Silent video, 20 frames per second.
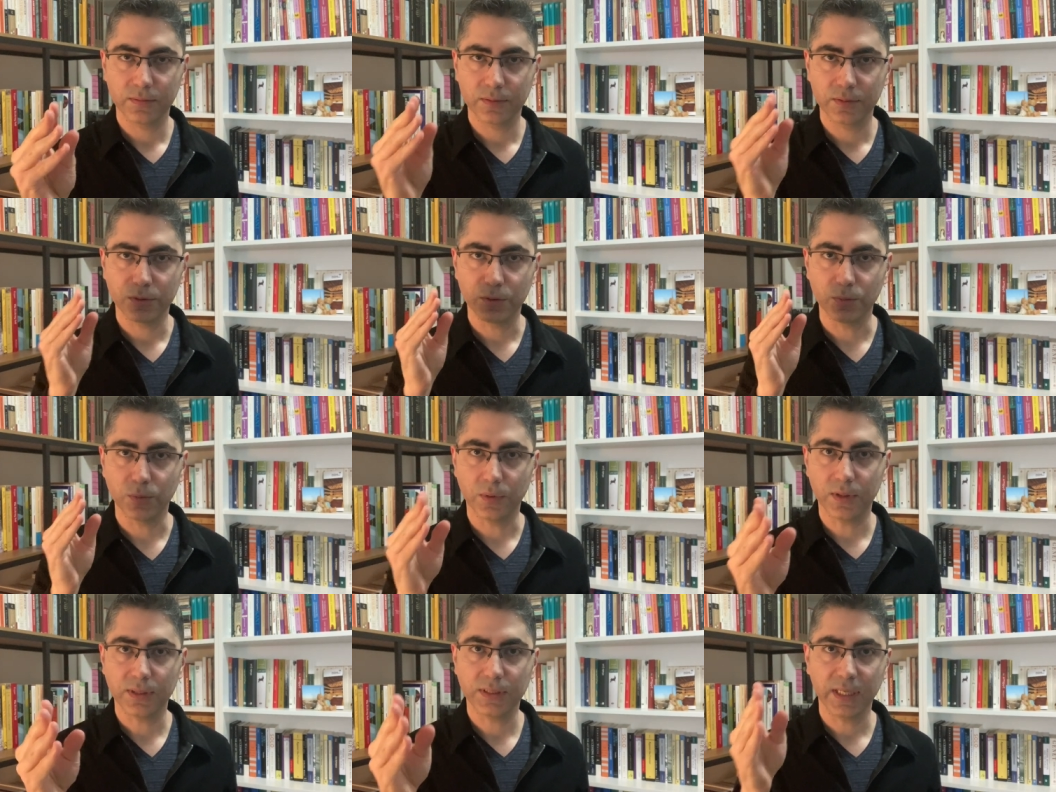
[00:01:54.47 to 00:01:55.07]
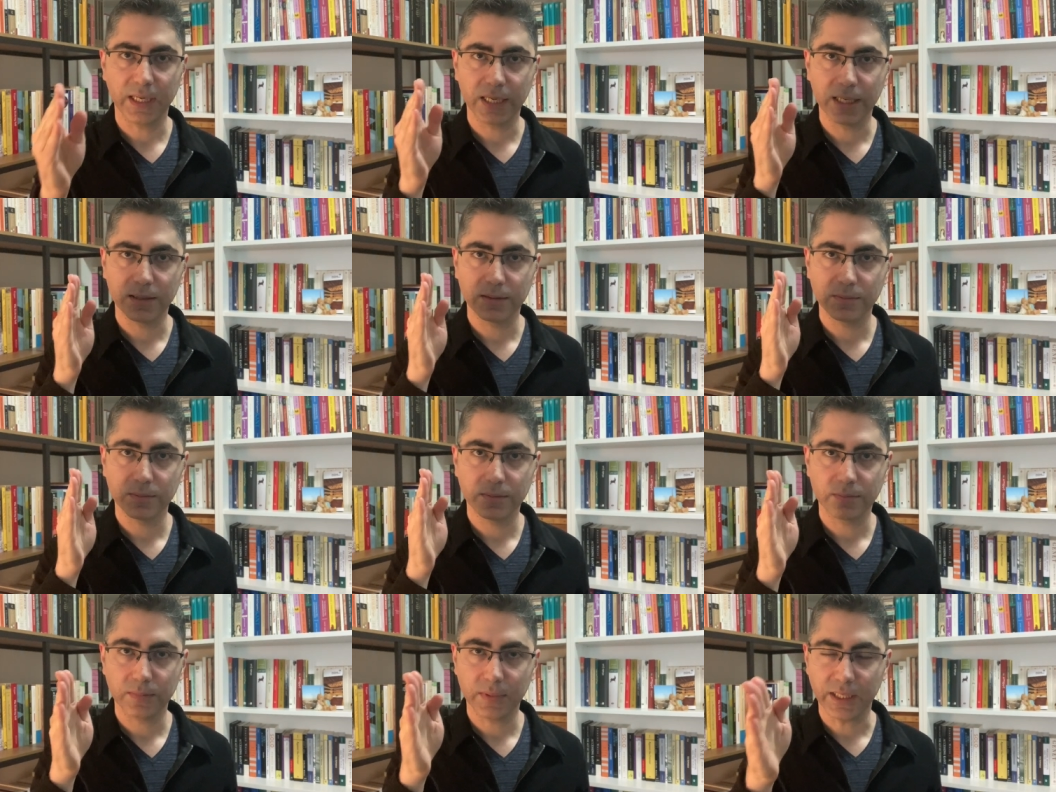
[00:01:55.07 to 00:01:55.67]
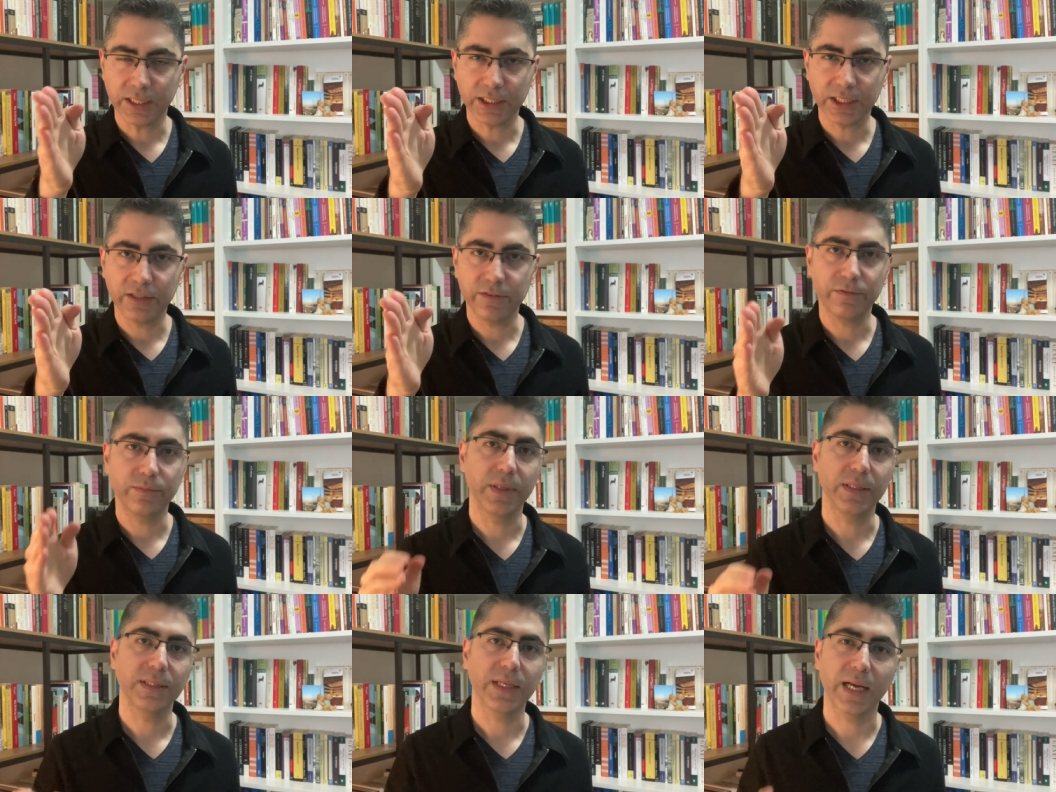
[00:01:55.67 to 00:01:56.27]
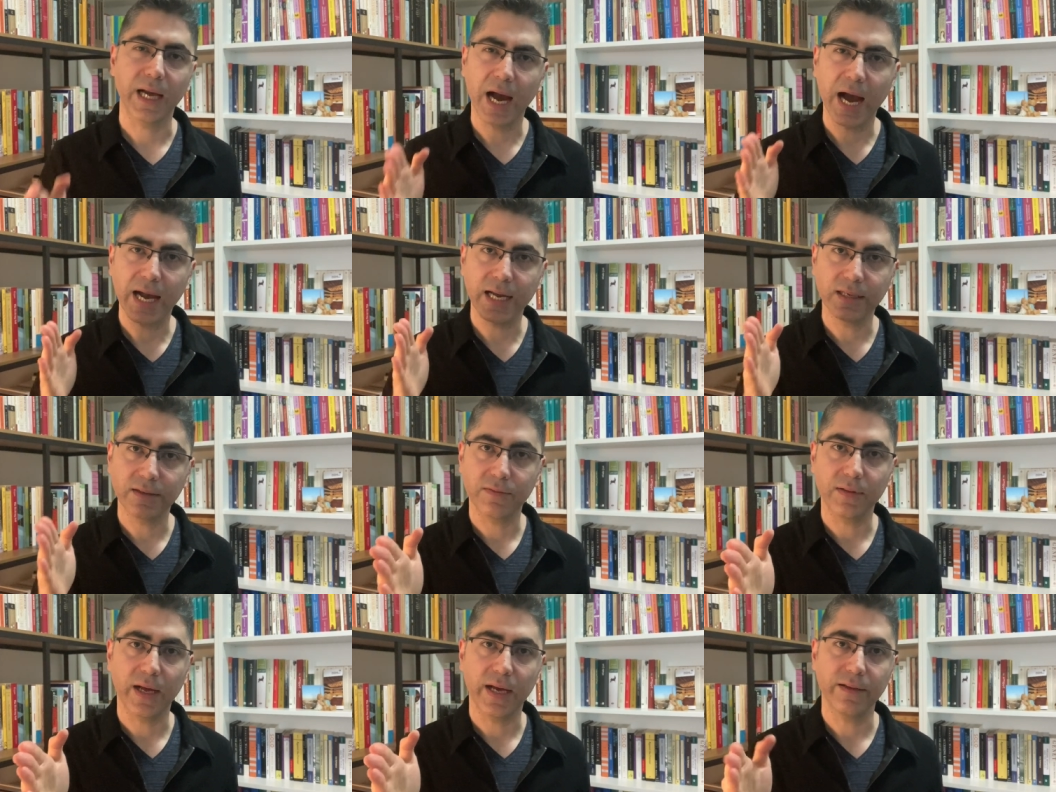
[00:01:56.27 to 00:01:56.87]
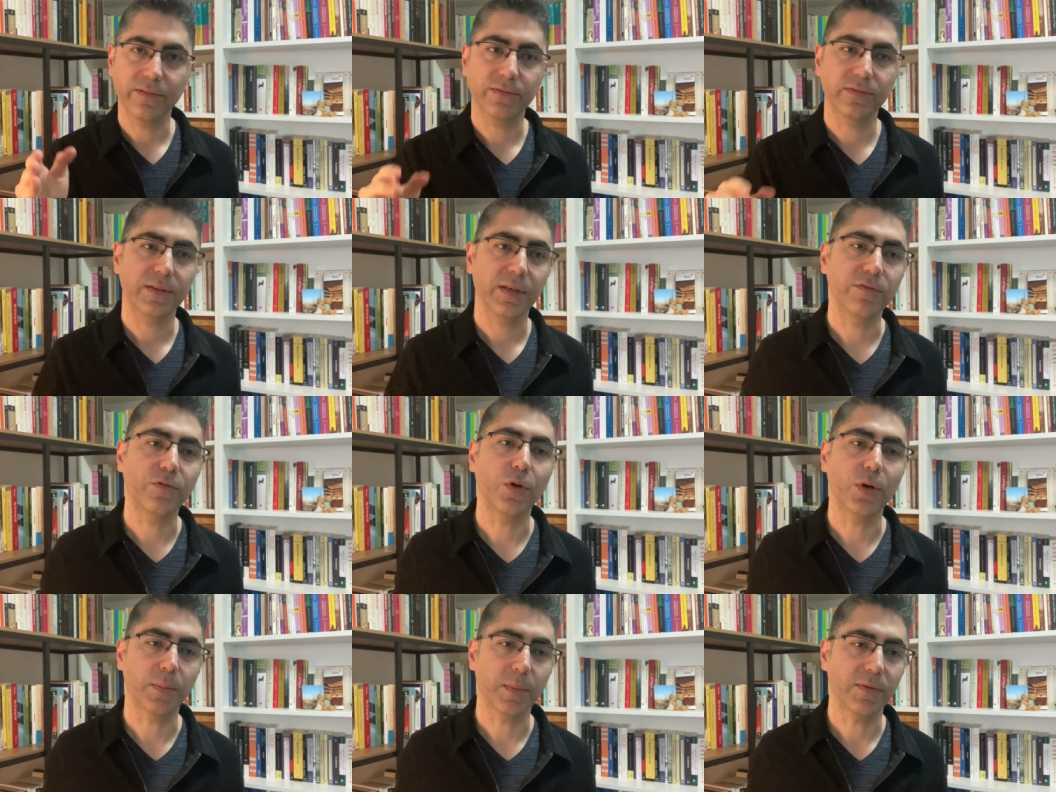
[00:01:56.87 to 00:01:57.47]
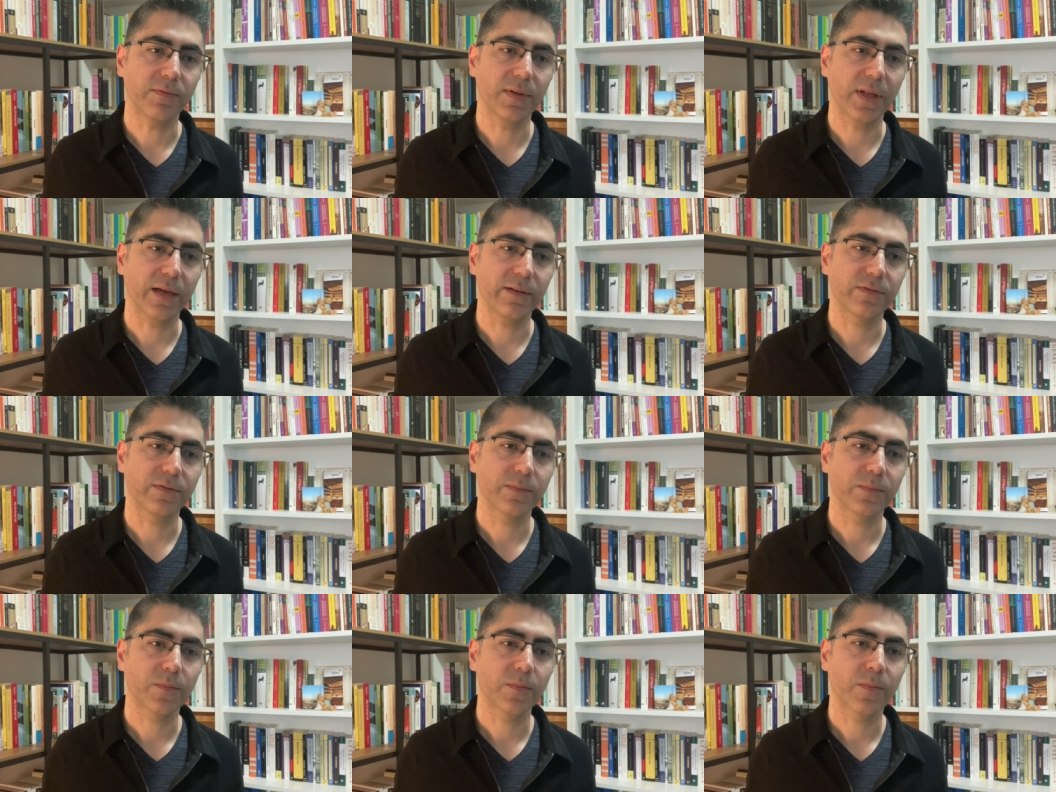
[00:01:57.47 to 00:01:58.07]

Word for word: toward achievement, a kind of life, a form of life.